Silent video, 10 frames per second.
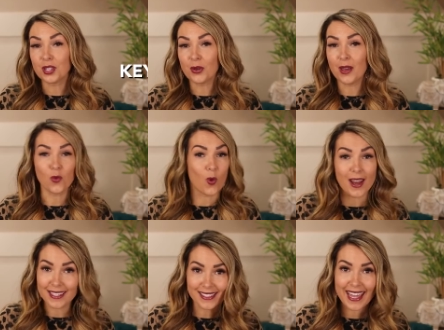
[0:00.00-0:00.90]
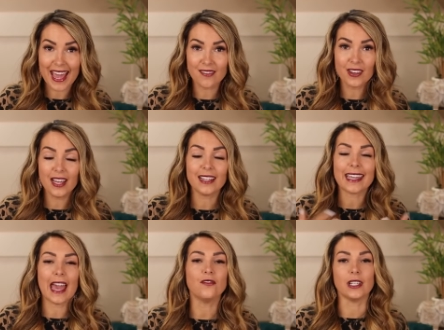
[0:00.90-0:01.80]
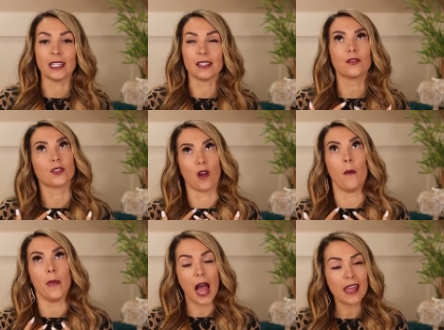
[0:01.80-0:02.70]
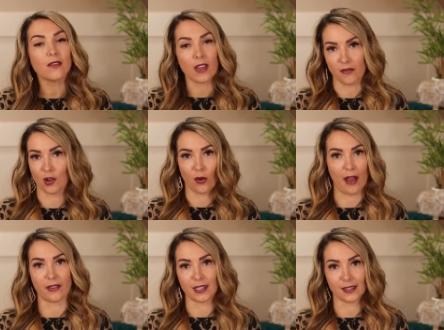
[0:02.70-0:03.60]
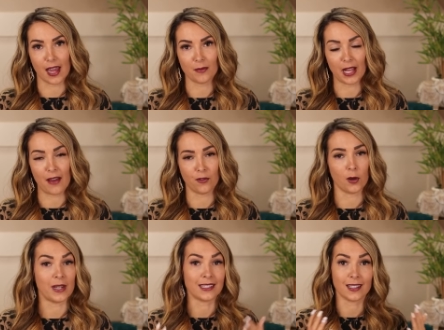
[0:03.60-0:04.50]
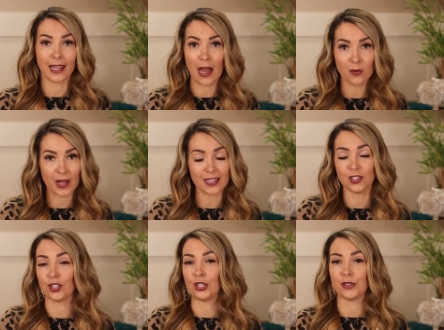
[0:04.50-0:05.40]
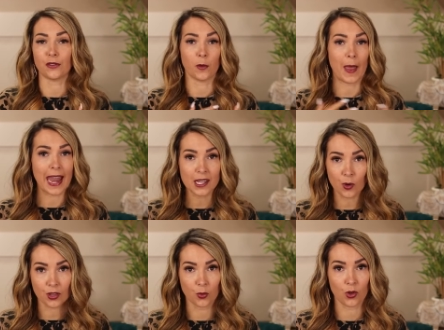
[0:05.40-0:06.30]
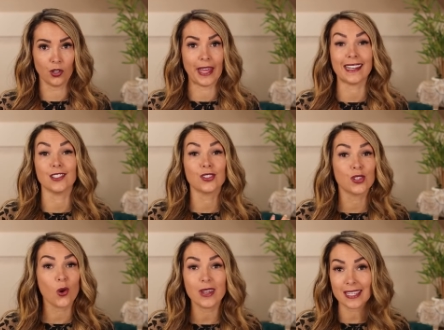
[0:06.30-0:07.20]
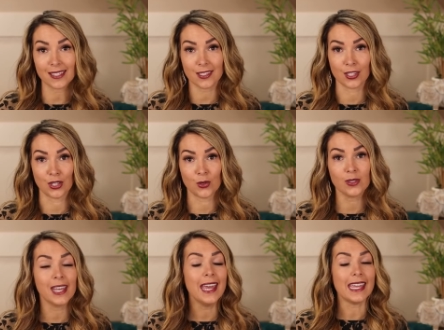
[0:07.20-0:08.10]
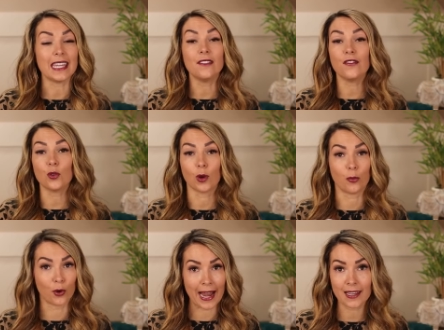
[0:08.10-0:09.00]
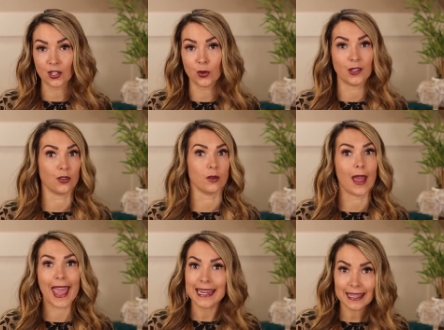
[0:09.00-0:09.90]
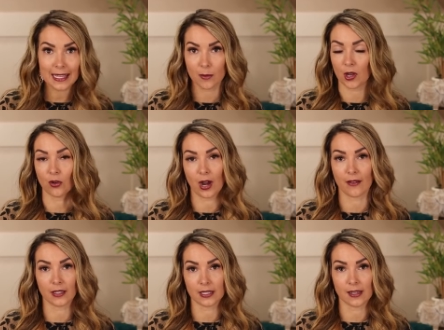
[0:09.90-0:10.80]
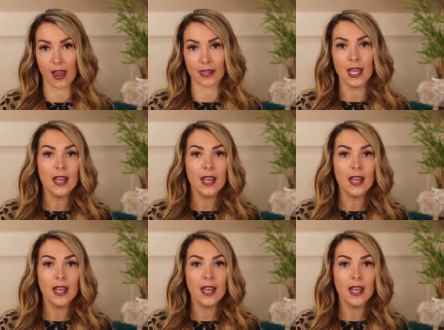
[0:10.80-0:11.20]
to it, what is Canva? Canva is, first of all, my favorite graphic design platform. It's cloud-based, you can use it from anywhere in the world, and it is so easy to use, even if you are brand new and don't know anything about graphic design.